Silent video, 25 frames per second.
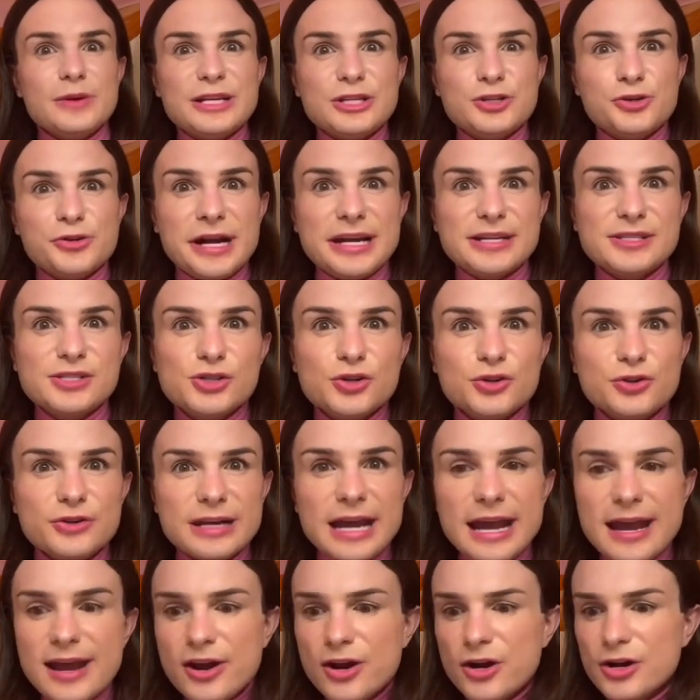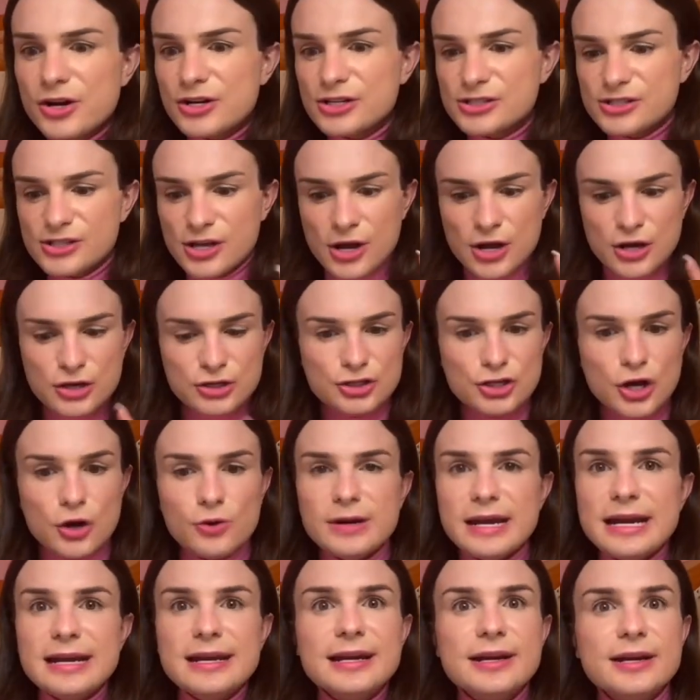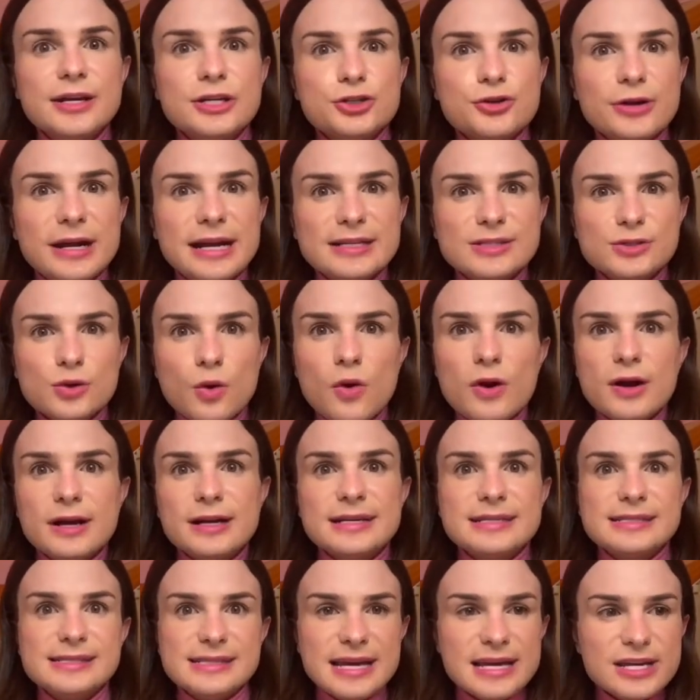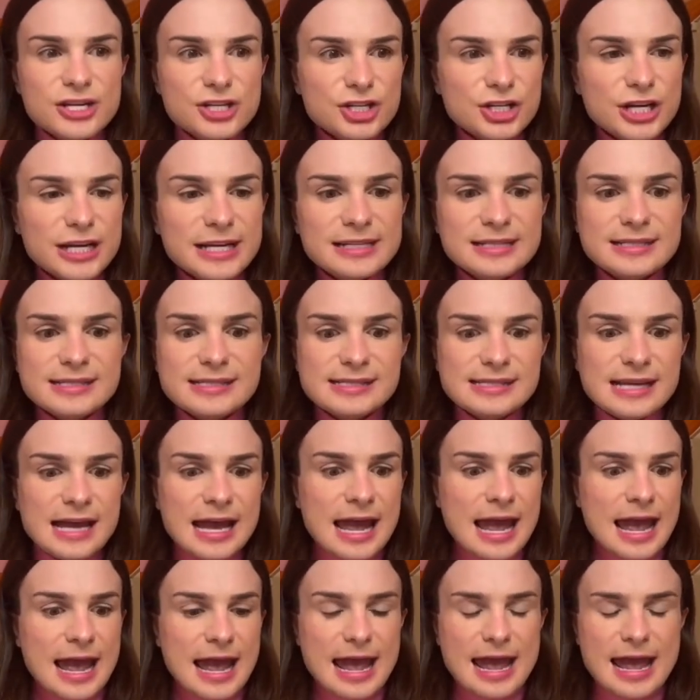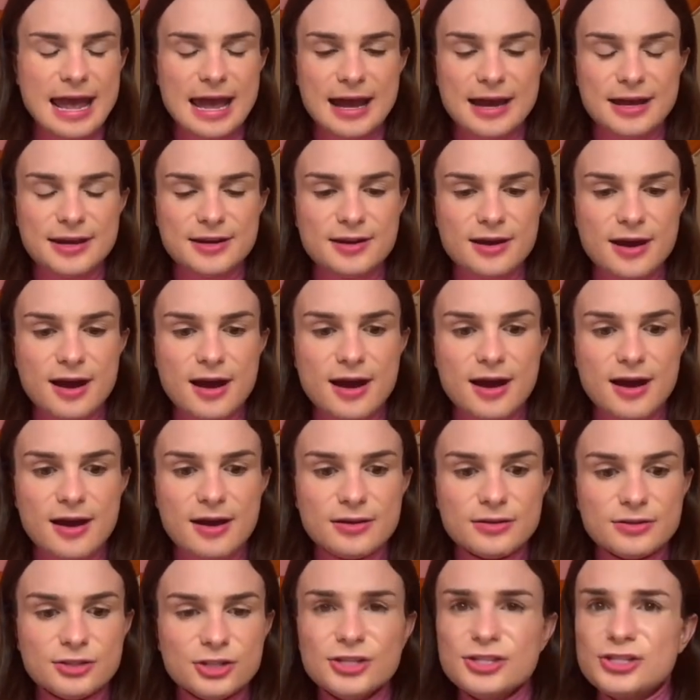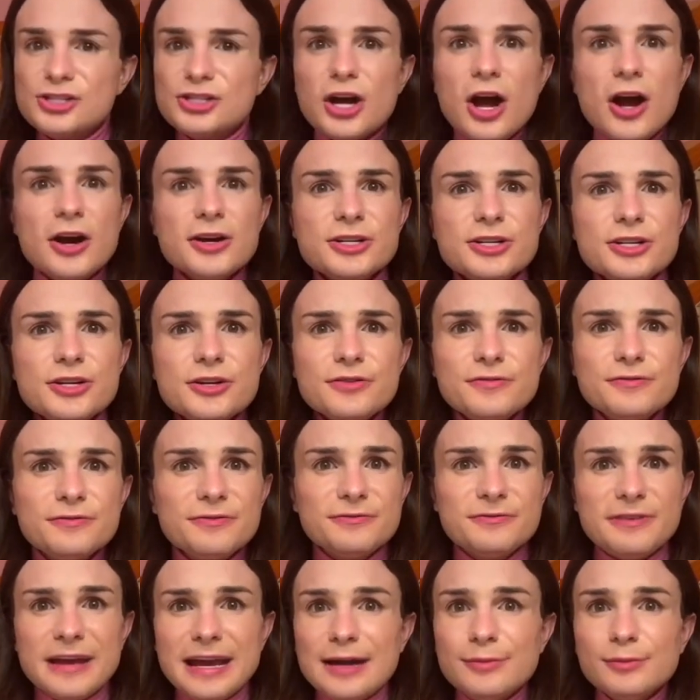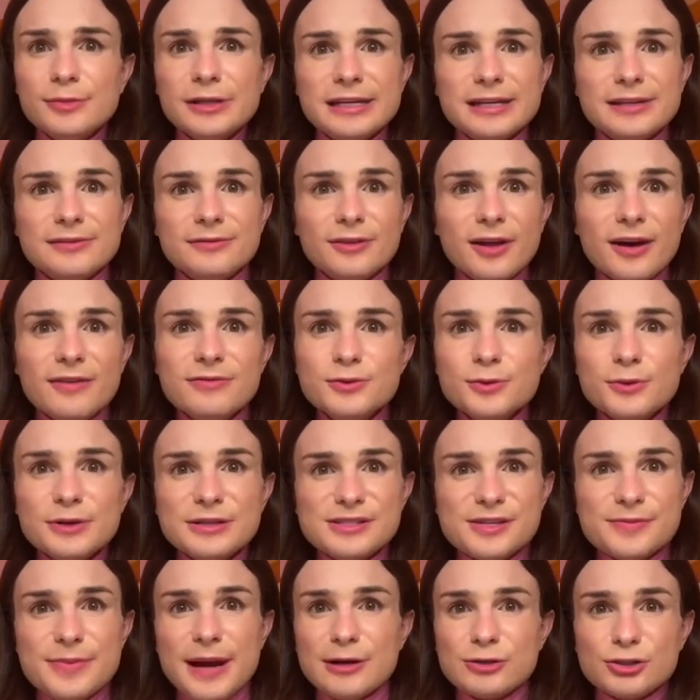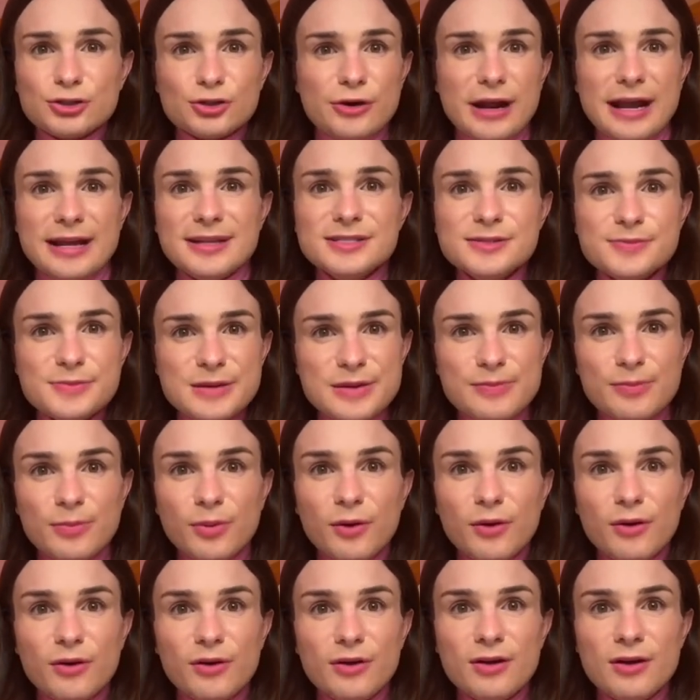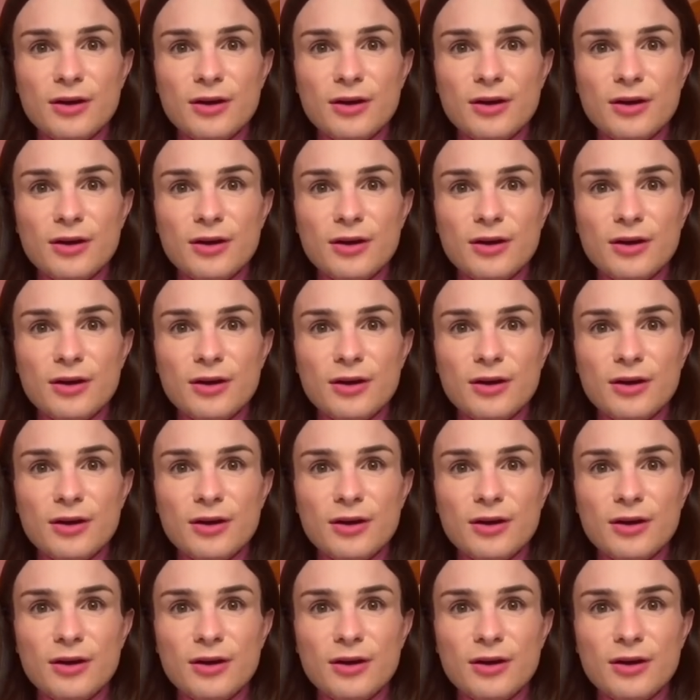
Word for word: trans creators, donating to trans organizations, and uh, just talk to your family and loved ones about trans people.